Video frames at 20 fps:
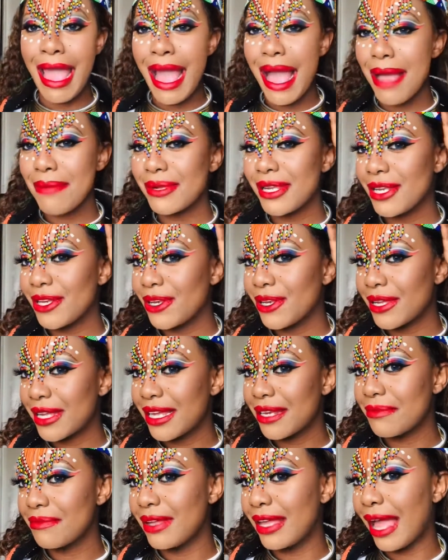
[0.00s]
I mean, look
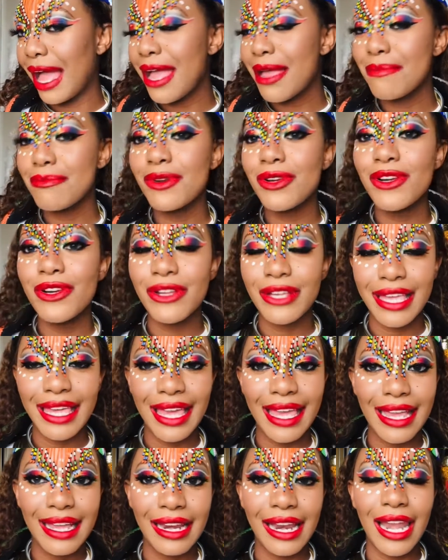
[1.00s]
at me. I am
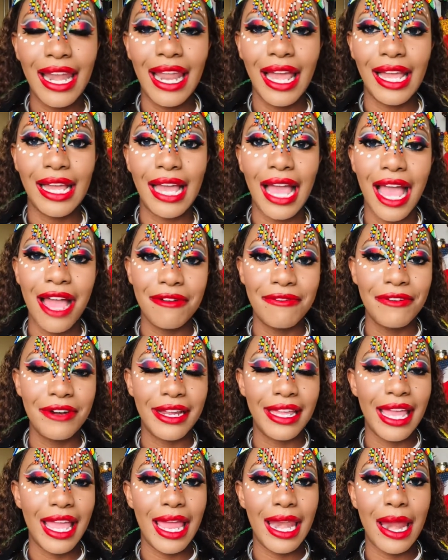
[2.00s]
looking like
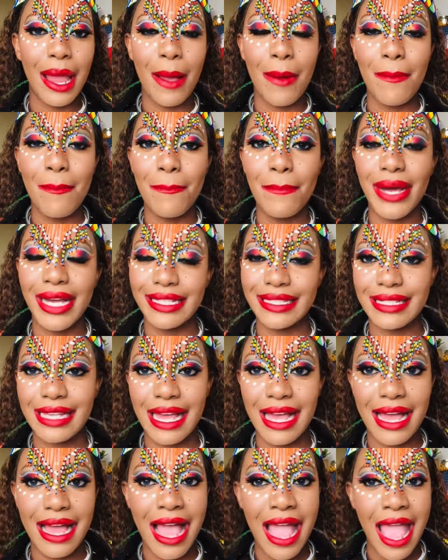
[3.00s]
African
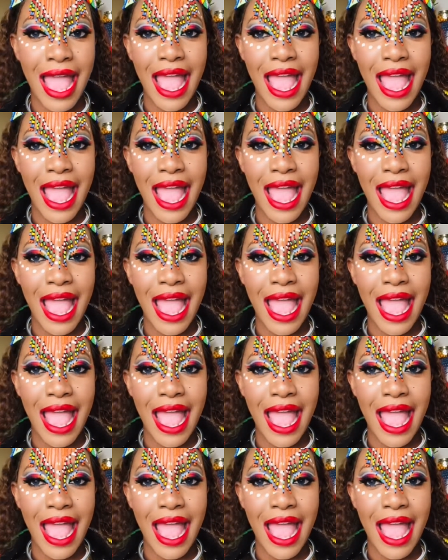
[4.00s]
butter,